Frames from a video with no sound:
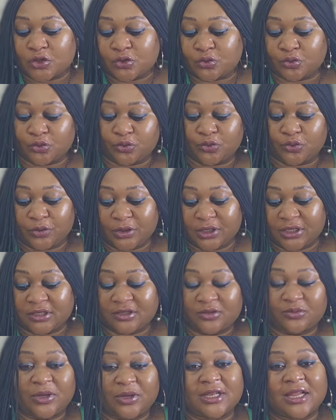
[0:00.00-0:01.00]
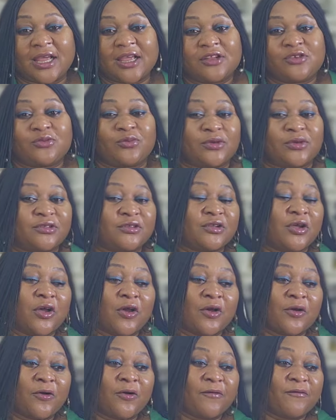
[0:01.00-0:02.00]
to do it, whether it was
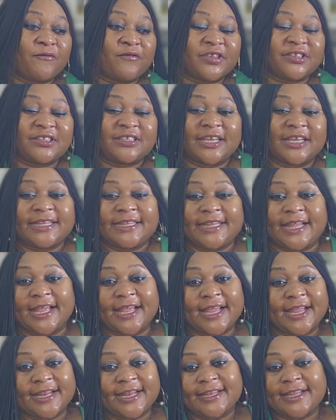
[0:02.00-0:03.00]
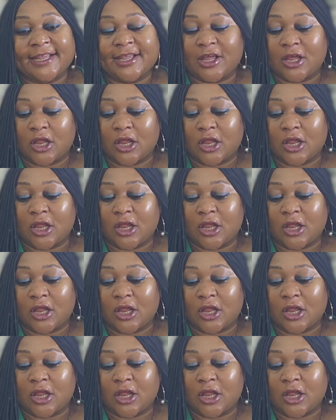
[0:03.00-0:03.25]
confiscated,